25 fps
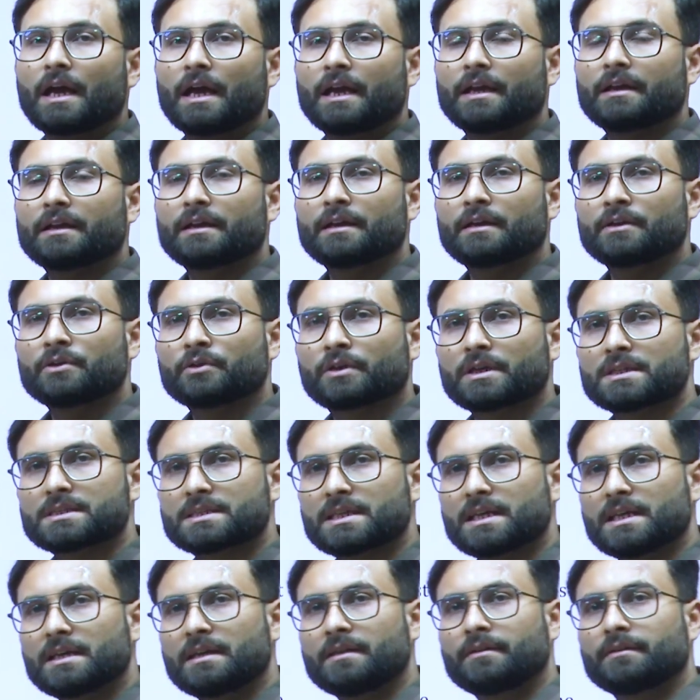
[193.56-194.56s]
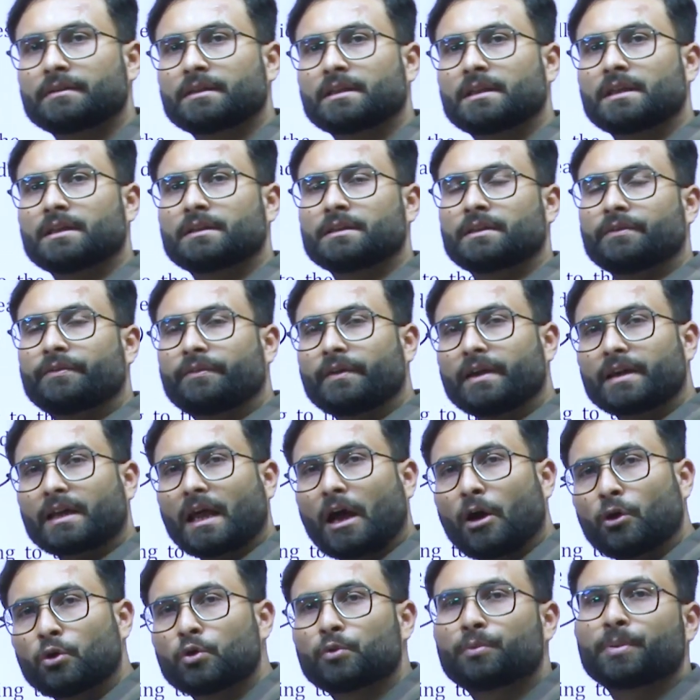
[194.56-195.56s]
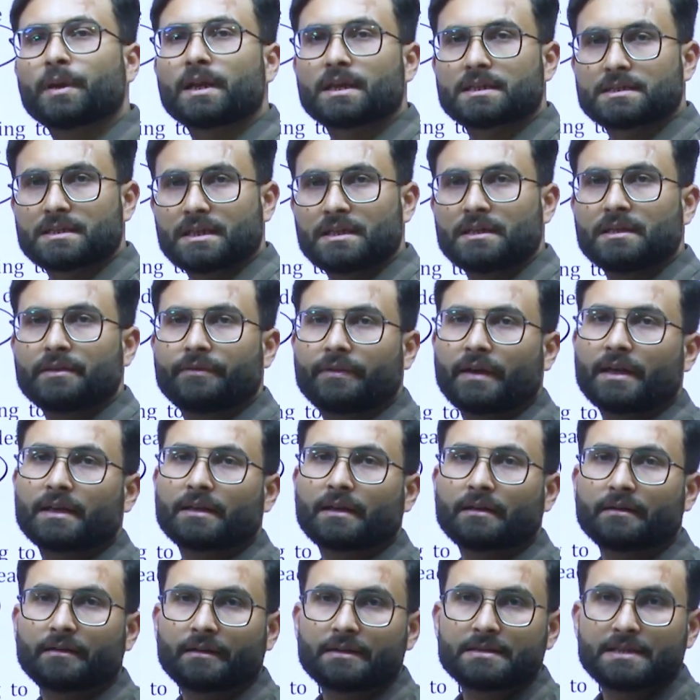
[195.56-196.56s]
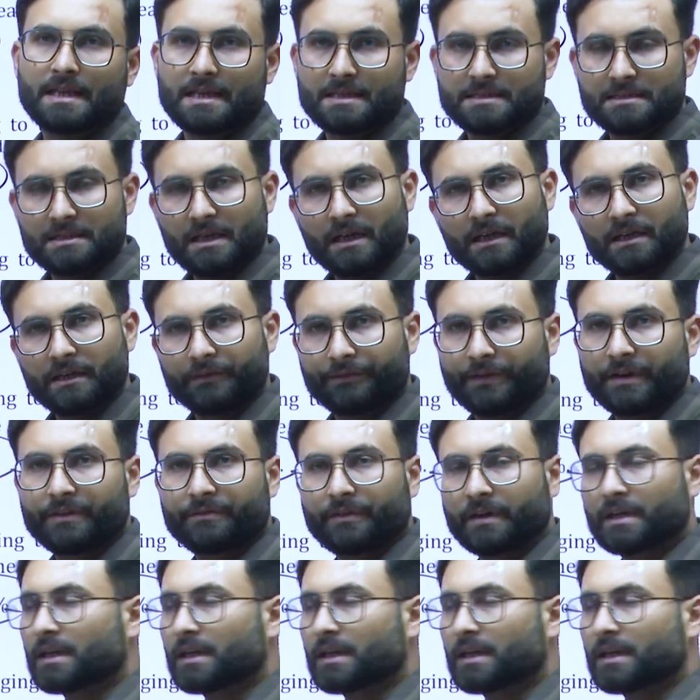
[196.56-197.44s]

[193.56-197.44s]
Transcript: and uh, you can say different outbreaks in different countries has the different